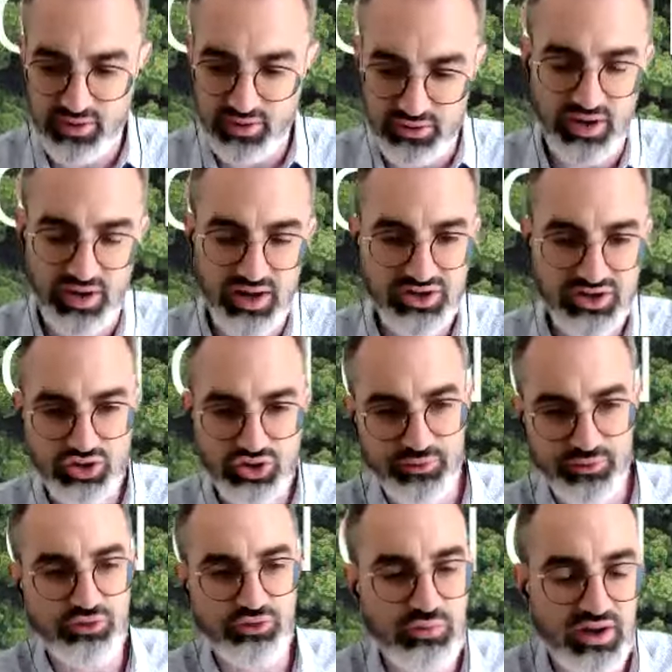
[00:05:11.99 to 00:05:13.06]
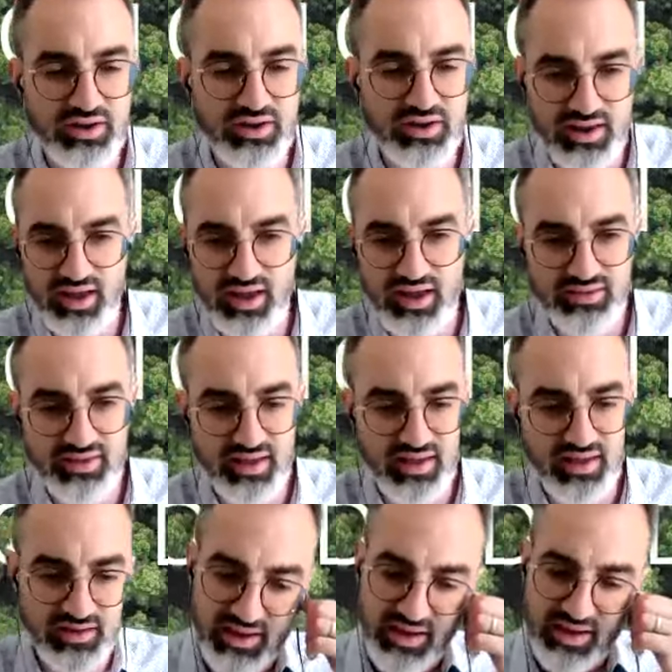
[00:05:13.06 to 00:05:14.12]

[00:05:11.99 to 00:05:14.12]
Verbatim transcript: knowledge the first one is like i said